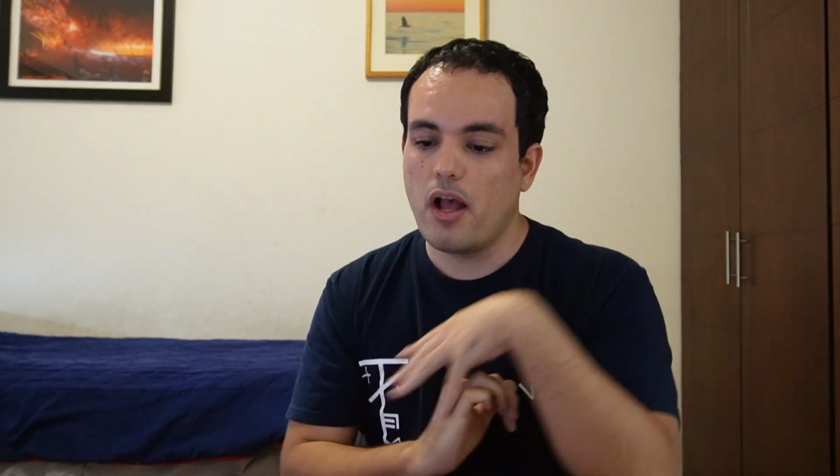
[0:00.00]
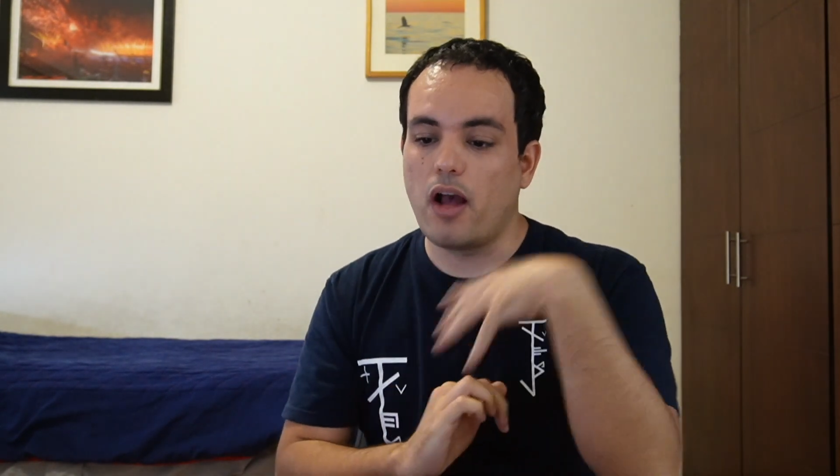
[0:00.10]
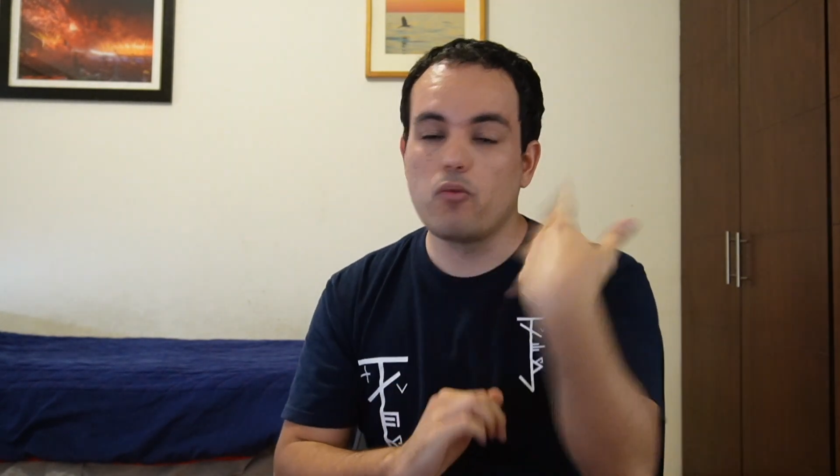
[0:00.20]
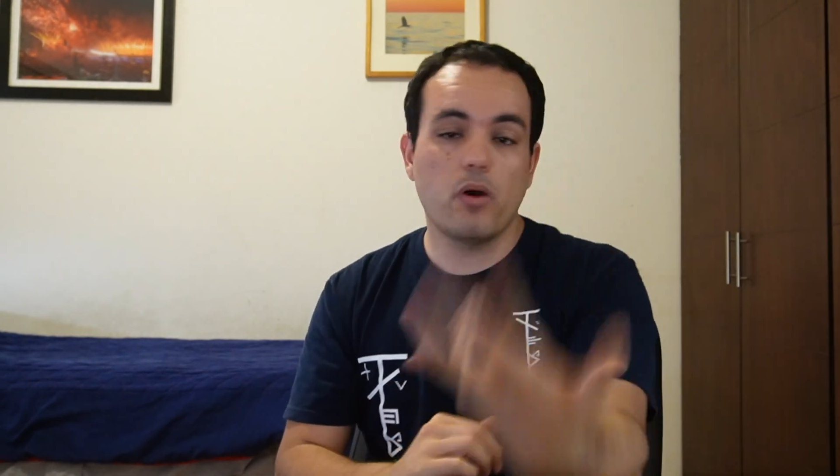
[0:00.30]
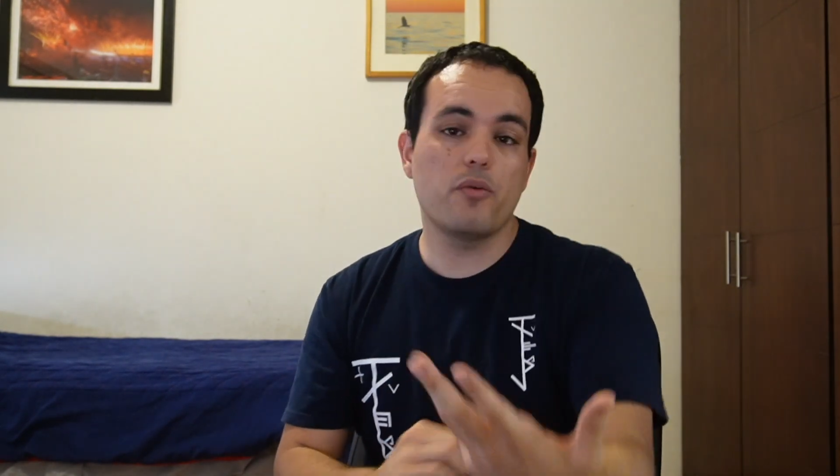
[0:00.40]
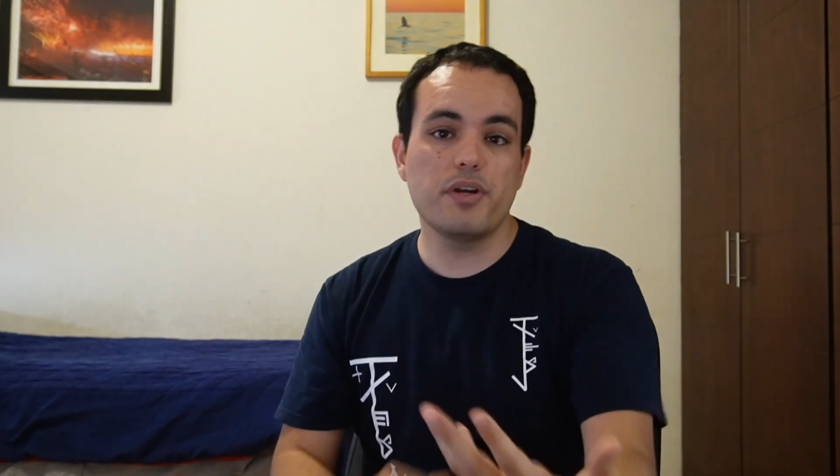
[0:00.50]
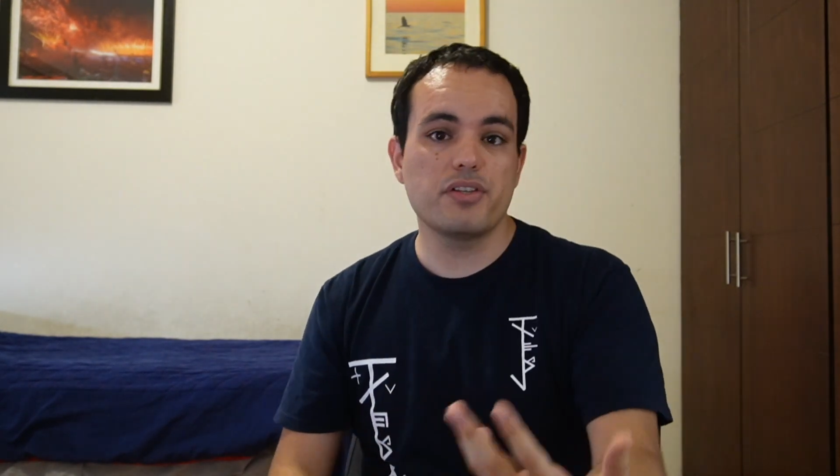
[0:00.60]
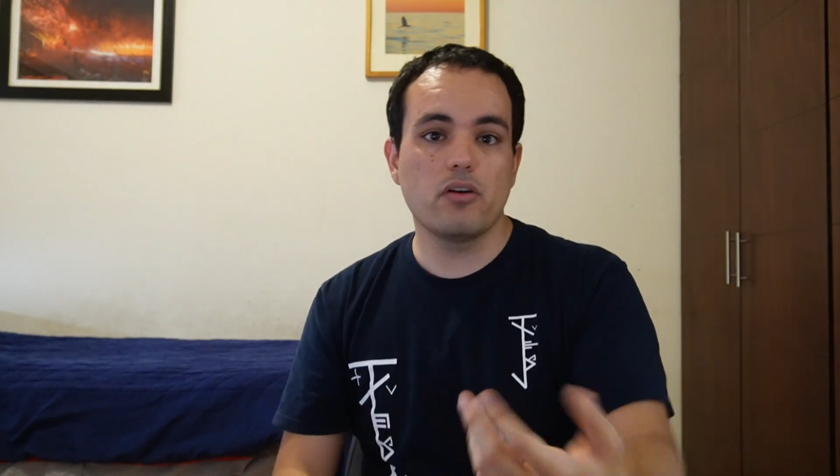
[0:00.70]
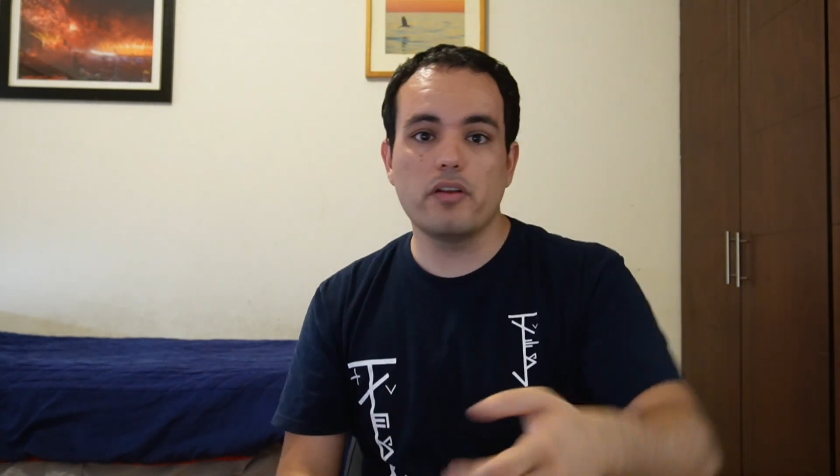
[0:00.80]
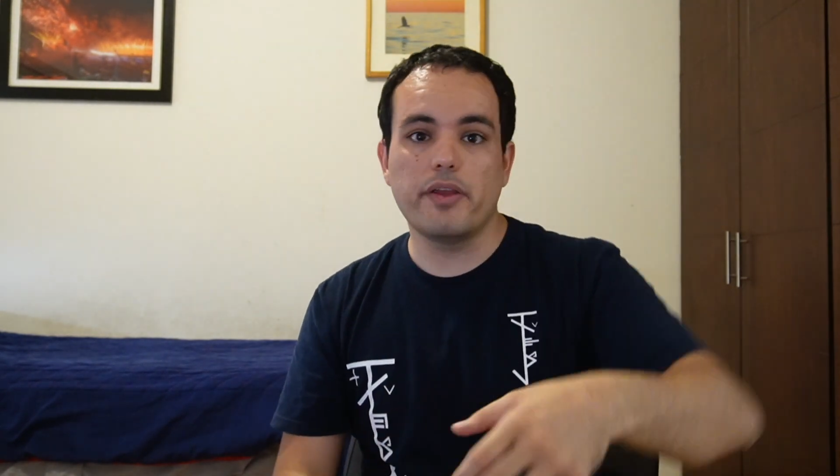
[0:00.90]
And one
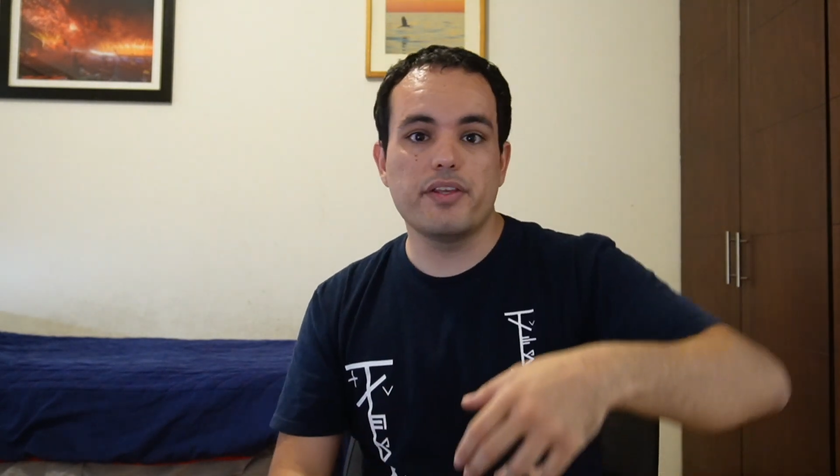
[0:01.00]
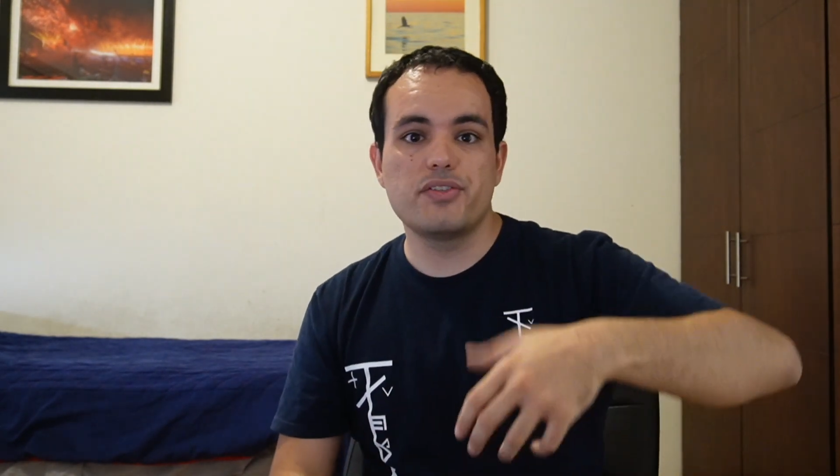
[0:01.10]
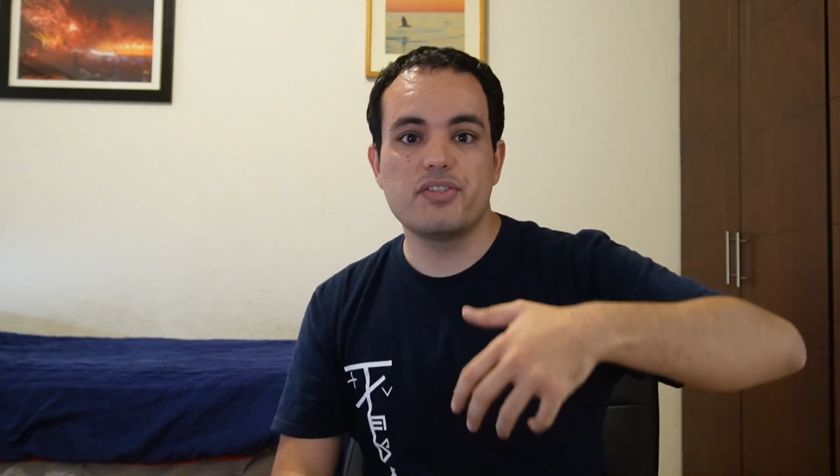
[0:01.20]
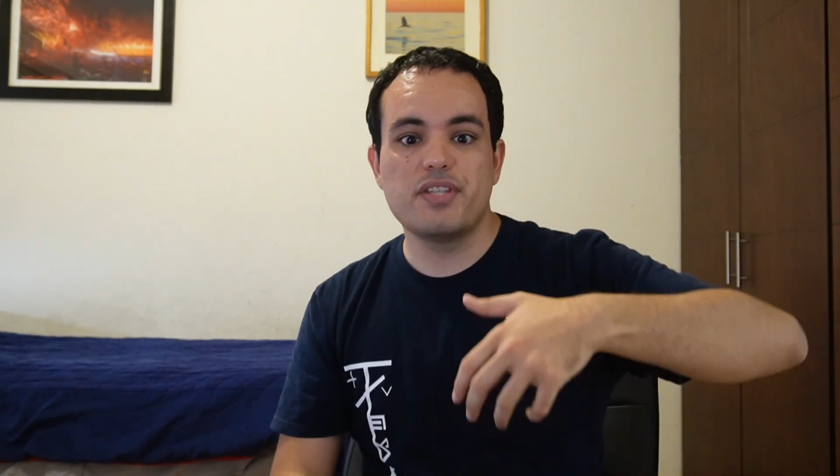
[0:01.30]
reason is